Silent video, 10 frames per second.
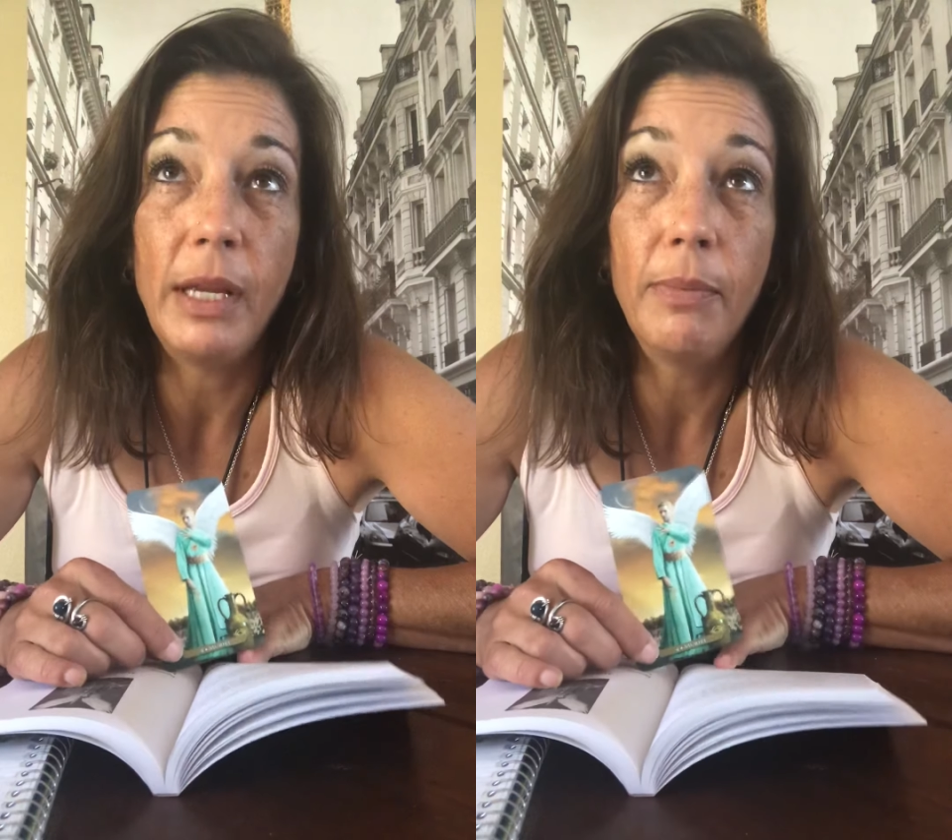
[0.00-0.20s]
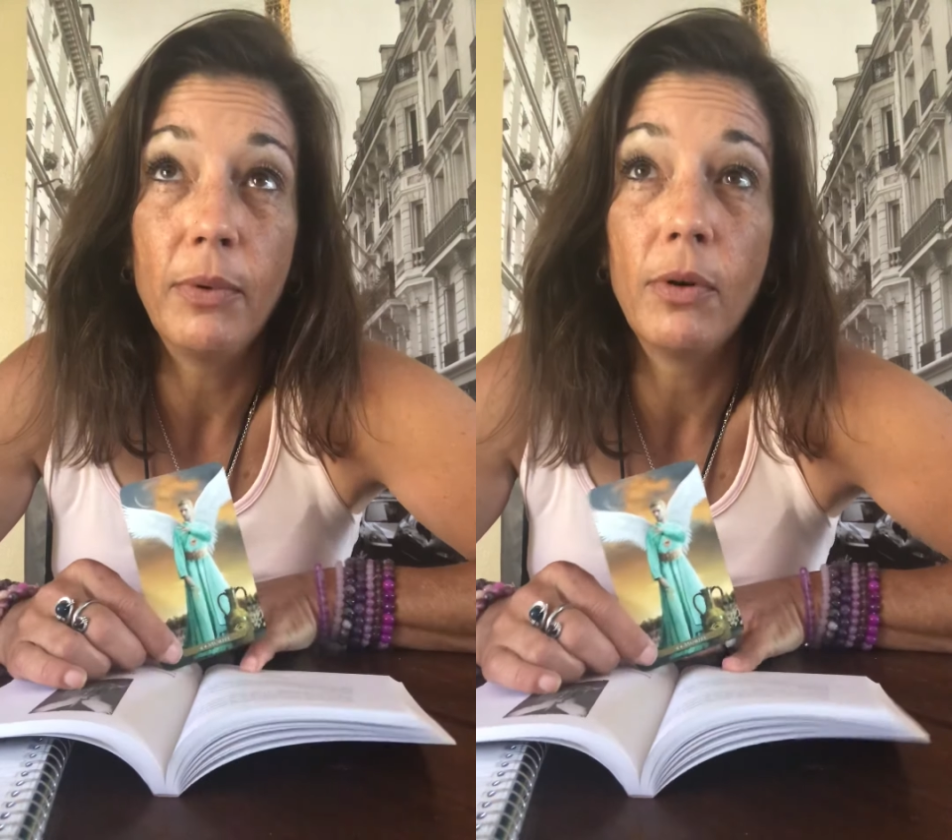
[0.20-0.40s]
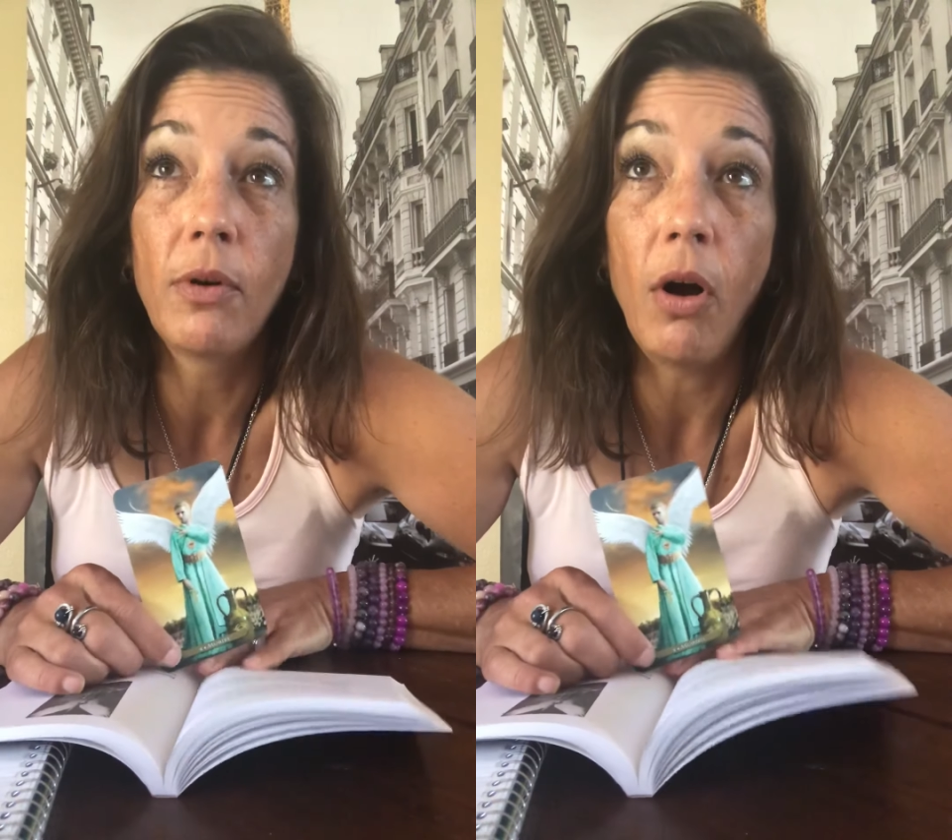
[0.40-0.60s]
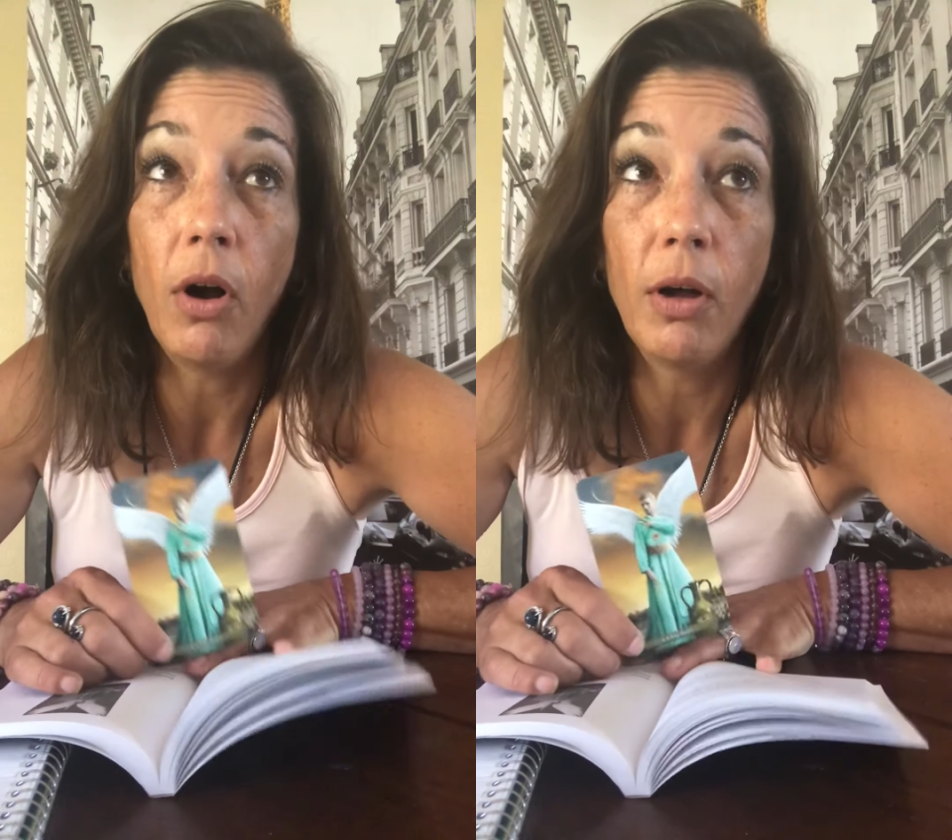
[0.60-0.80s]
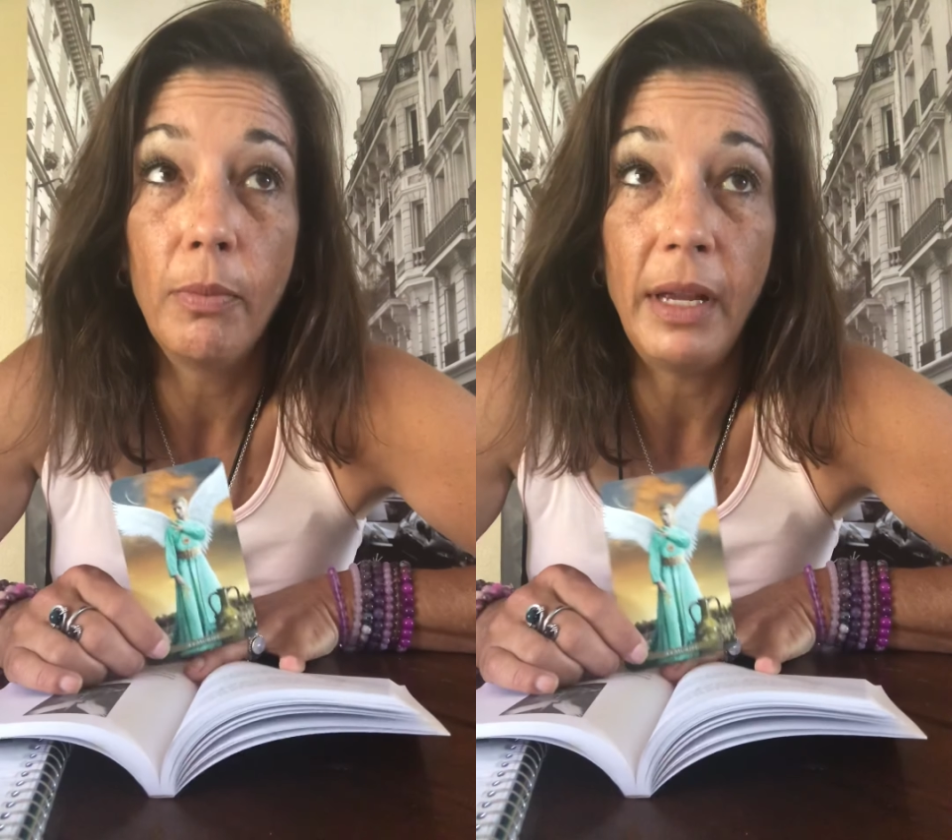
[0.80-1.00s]
people
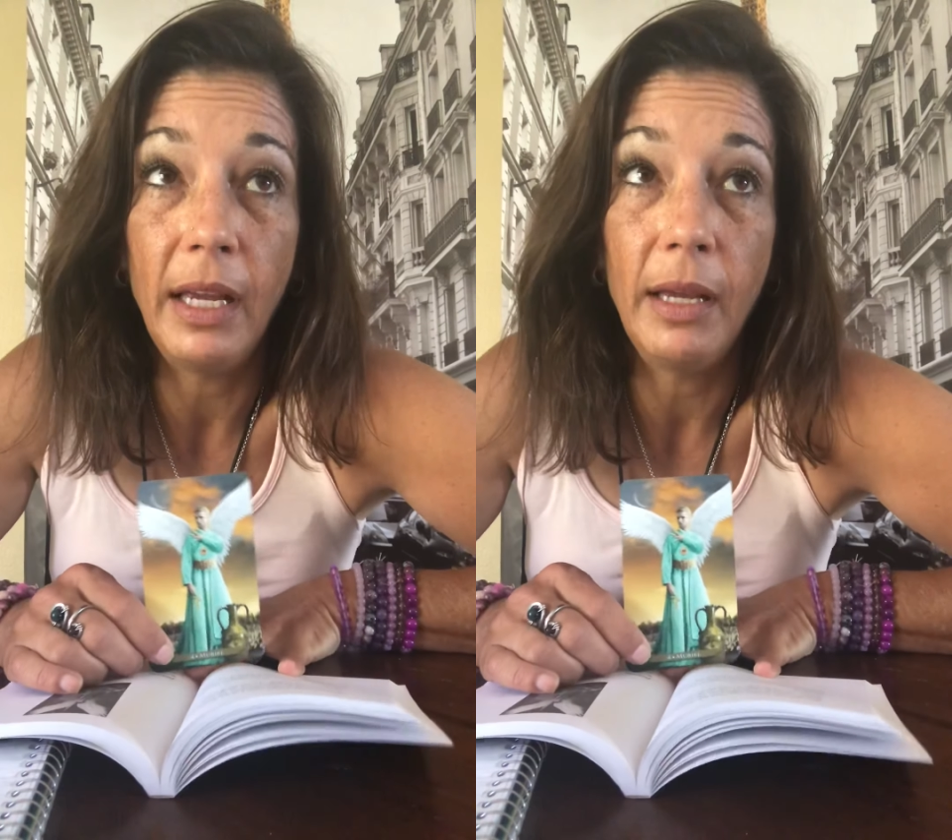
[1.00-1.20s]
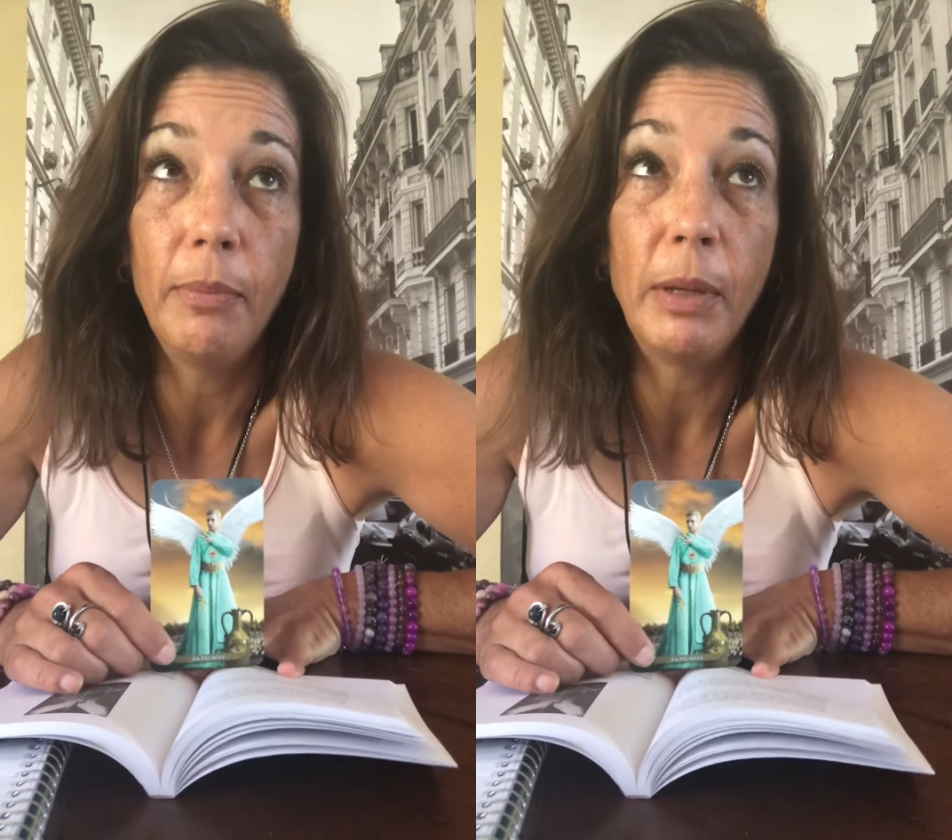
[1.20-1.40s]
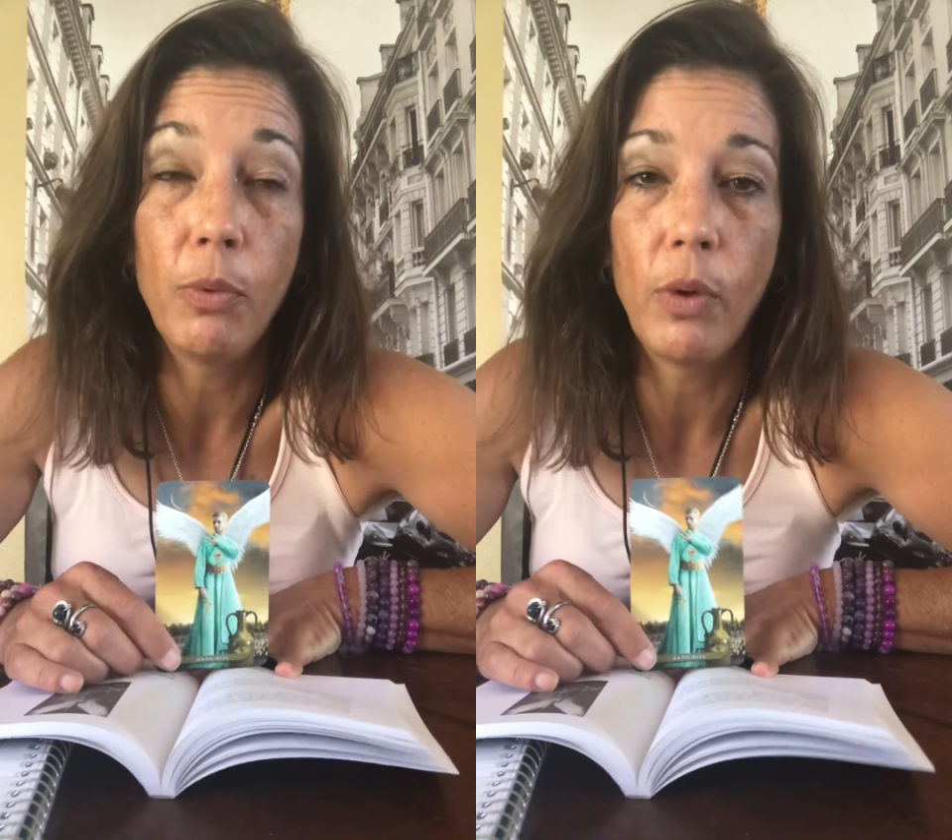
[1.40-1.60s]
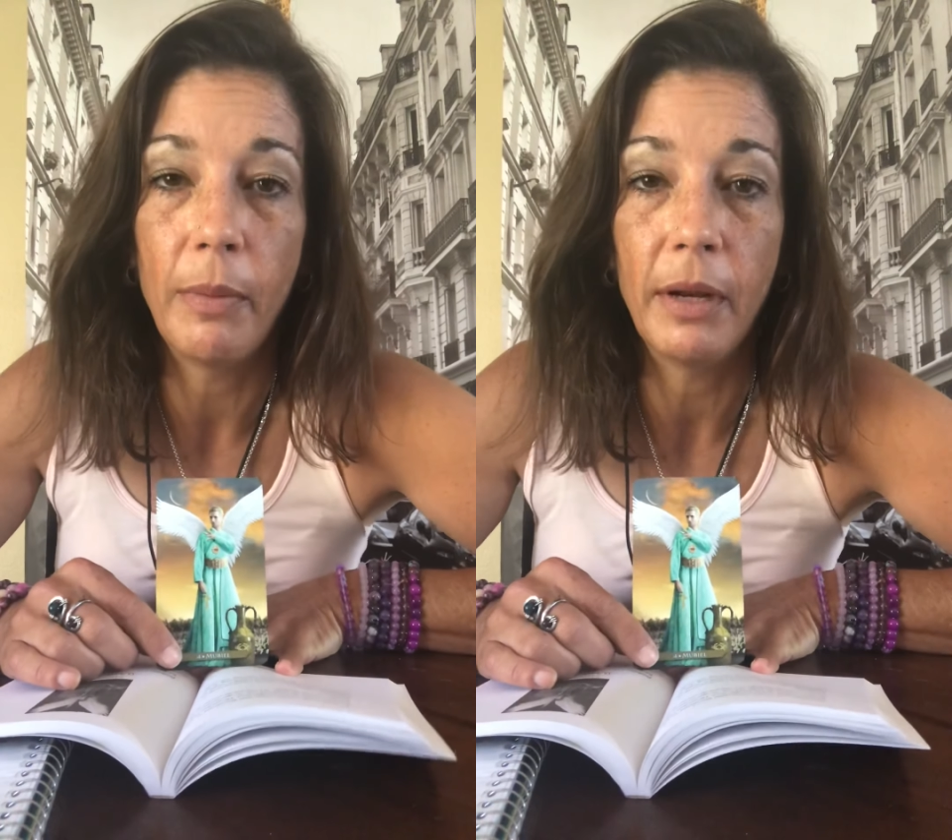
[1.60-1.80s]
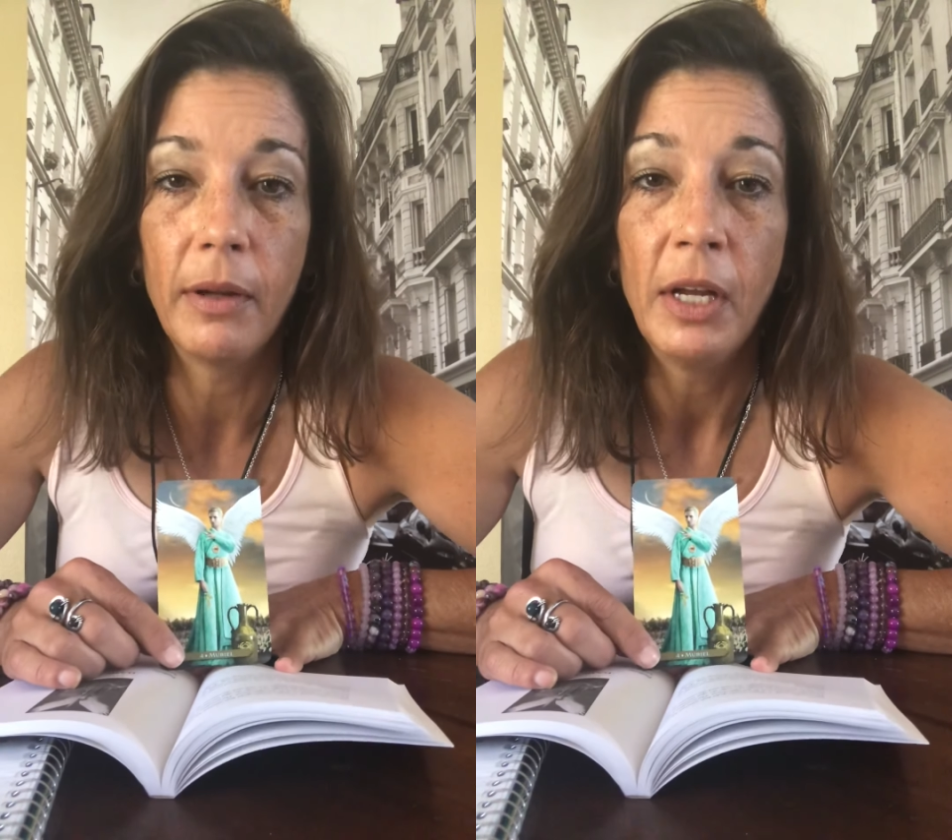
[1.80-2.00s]
call me, people want
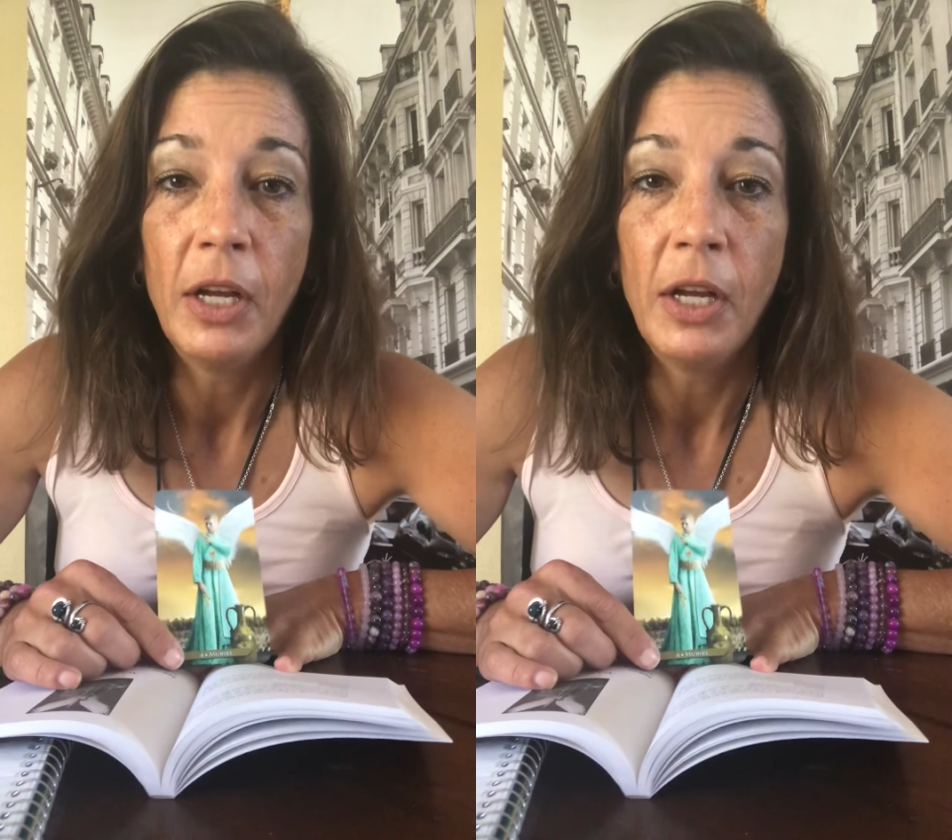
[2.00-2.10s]
me to